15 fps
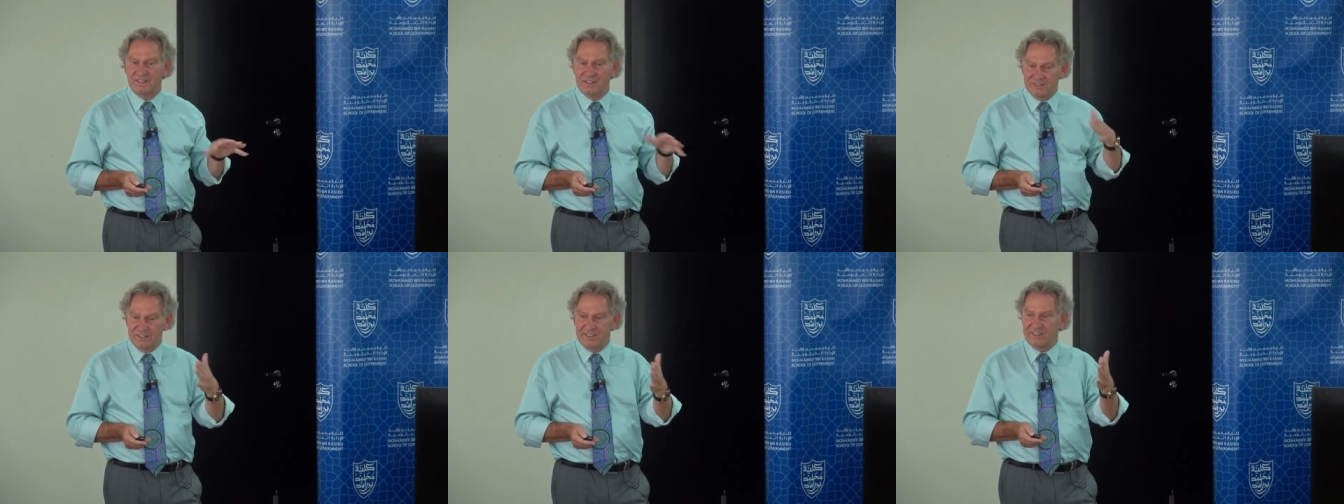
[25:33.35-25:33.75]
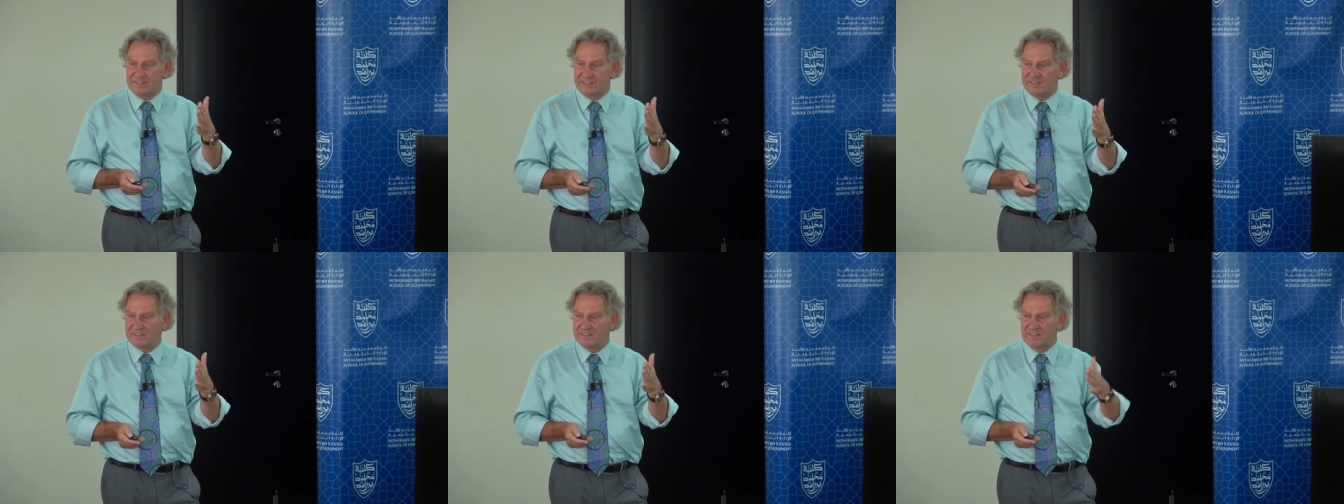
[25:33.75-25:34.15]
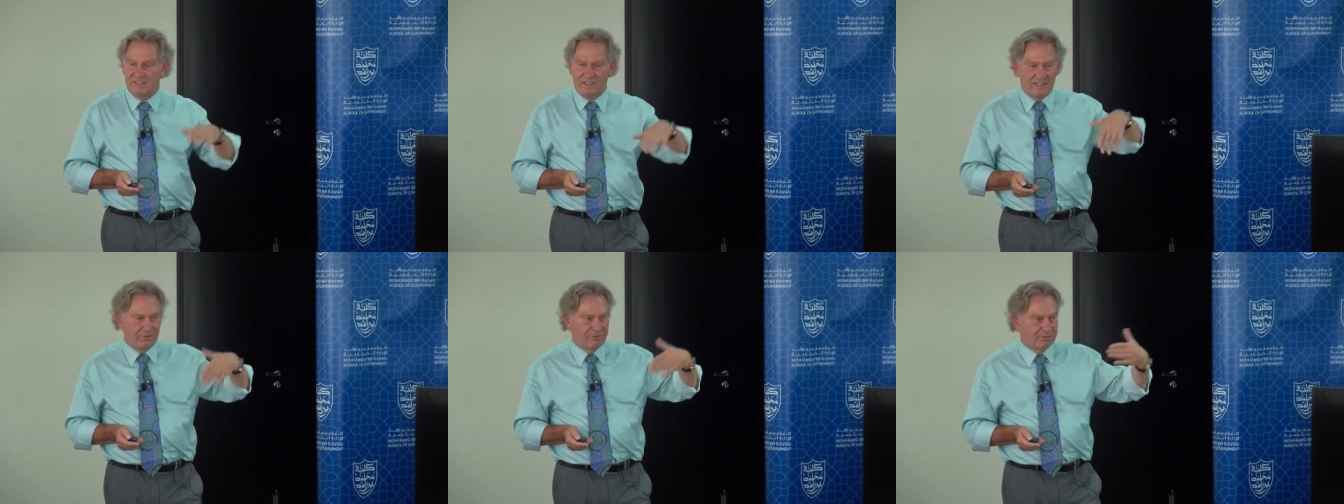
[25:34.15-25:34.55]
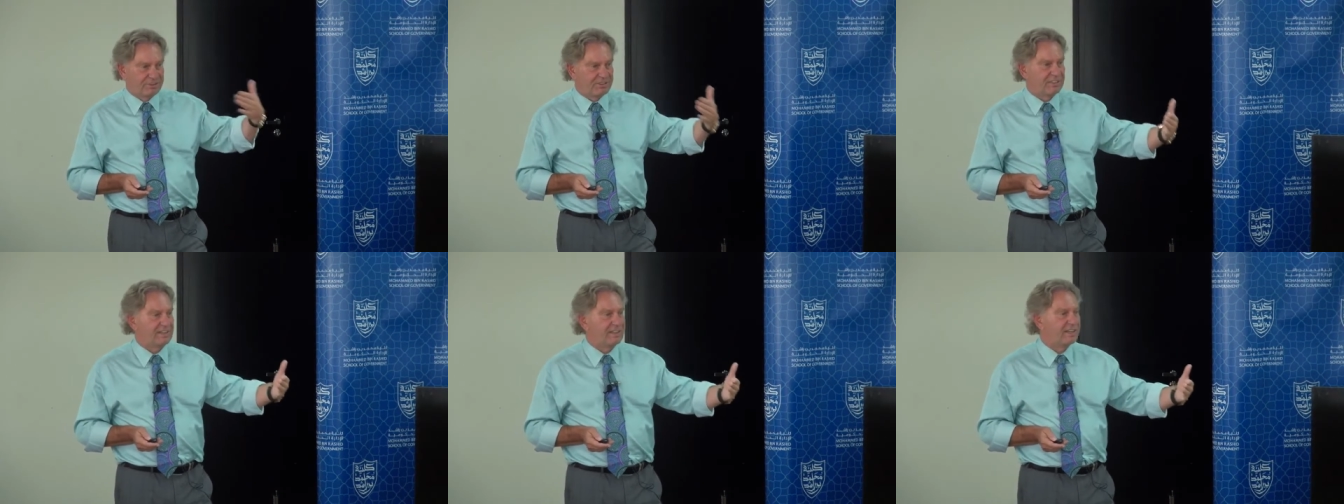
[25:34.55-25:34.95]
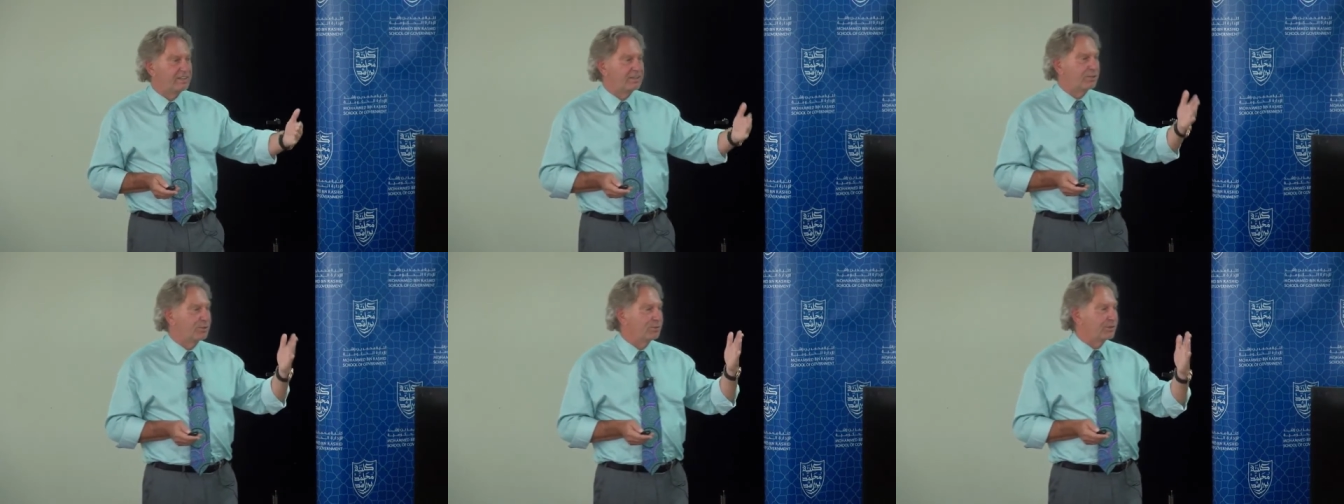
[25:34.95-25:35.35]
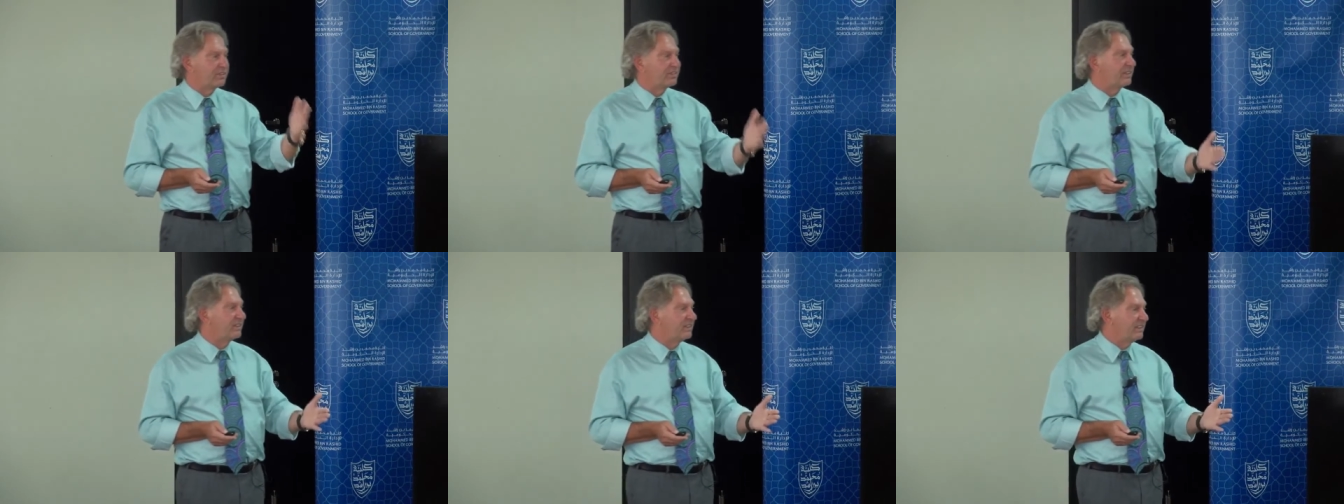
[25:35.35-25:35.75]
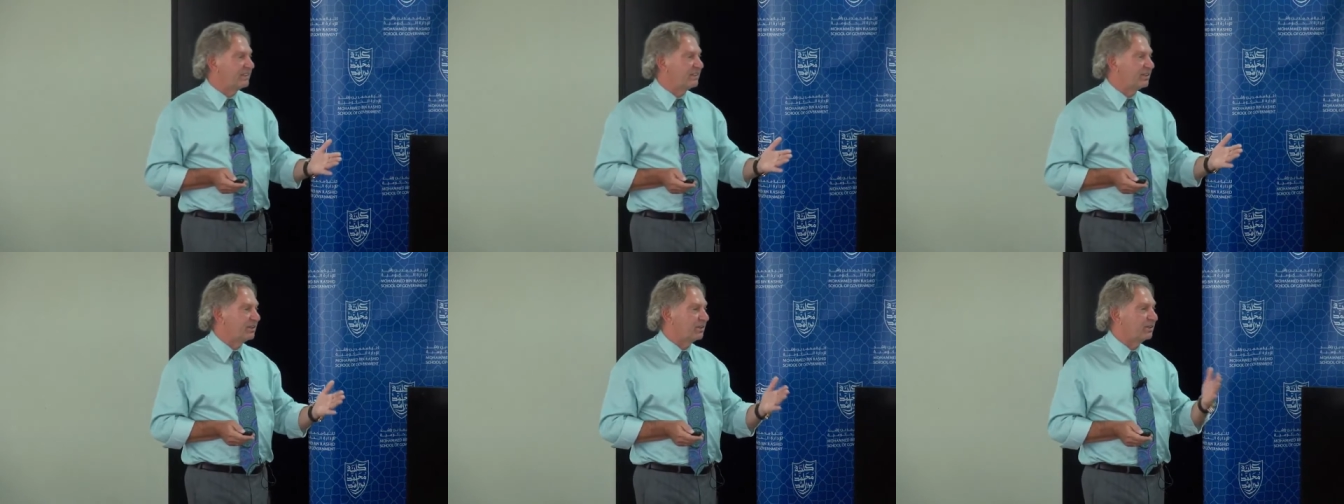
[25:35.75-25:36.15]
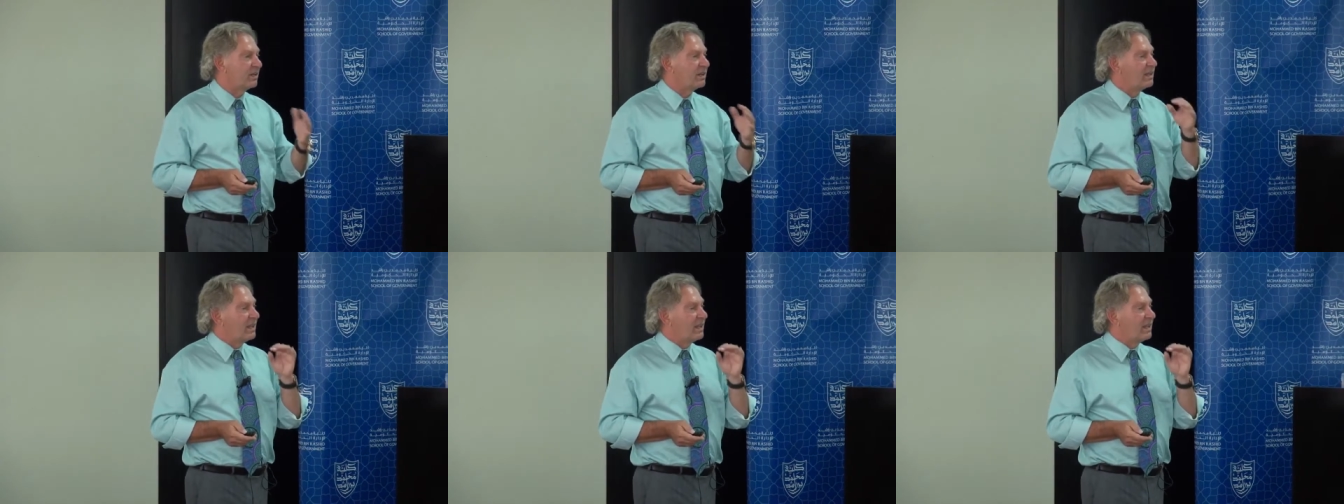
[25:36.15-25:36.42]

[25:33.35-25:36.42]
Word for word: Cities have a C I O, a C T O,